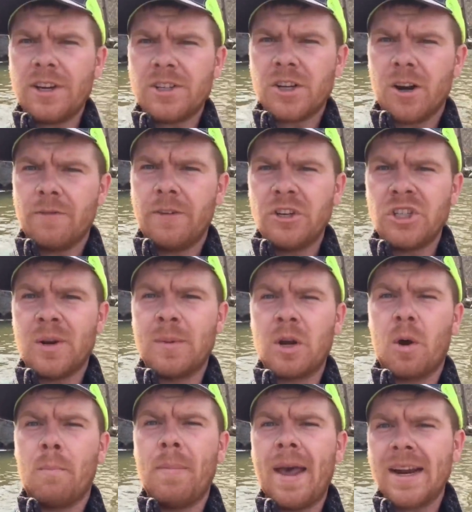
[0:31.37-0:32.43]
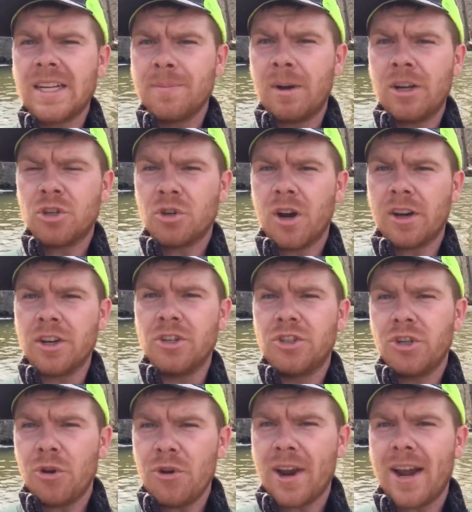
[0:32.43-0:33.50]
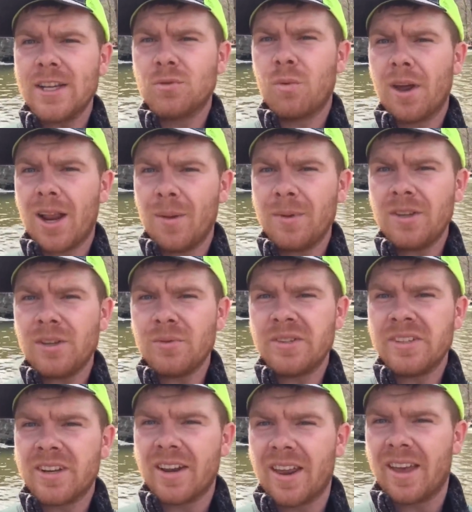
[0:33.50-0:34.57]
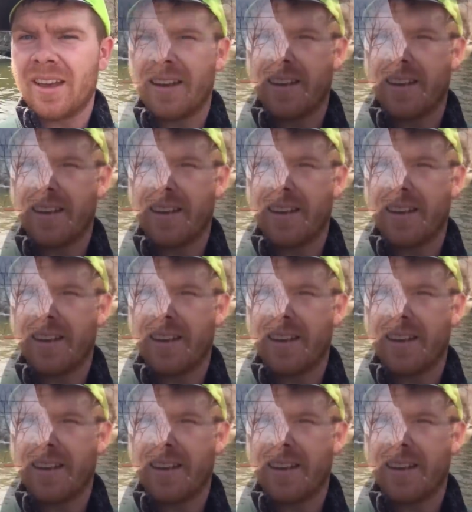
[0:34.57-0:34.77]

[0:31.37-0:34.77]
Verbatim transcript: I start fishing, I'm gonna go back to my truck and show you guys what I'll be using today.